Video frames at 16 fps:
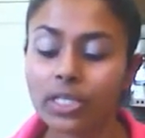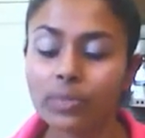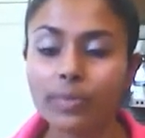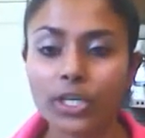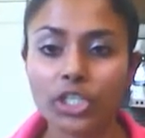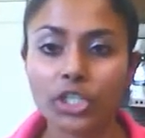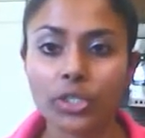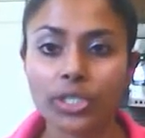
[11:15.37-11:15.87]

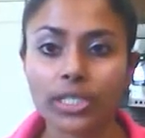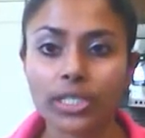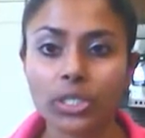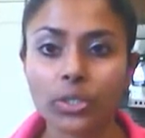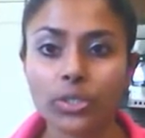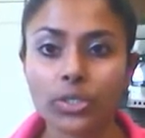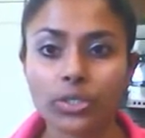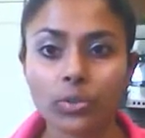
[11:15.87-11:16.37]
this mixture
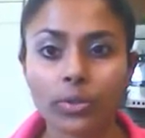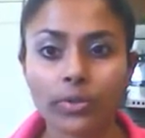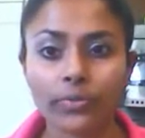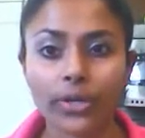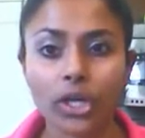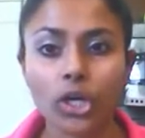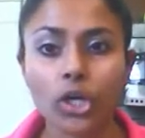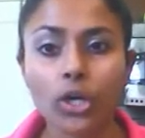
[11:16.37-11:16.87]
just to
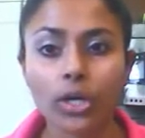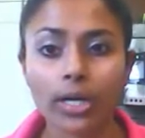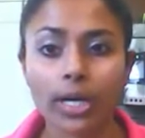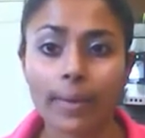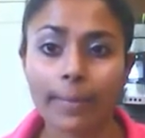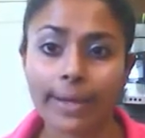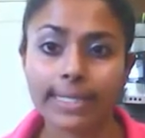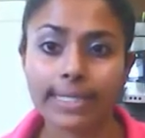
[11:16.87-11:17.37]
sort of
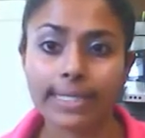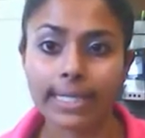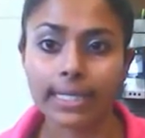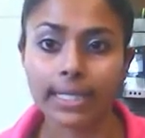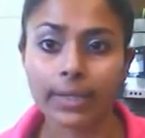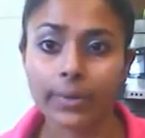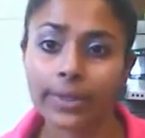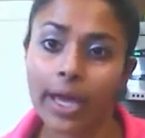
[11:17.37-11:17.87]
cook on my
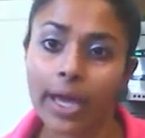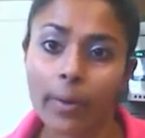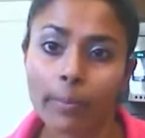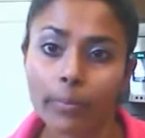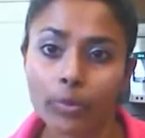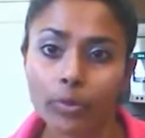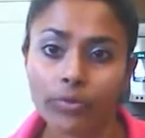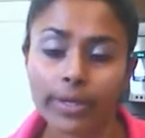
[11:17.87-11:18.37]
skillet
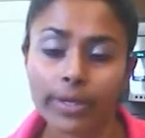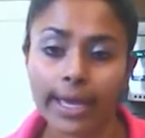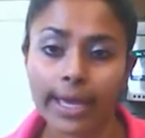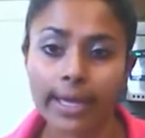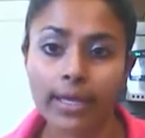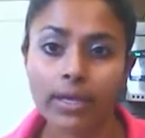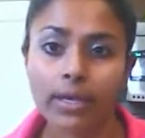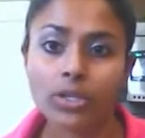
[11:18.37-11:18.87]
without
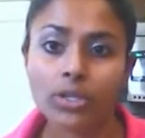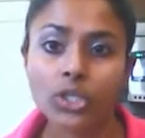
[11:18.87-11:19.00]
moving it,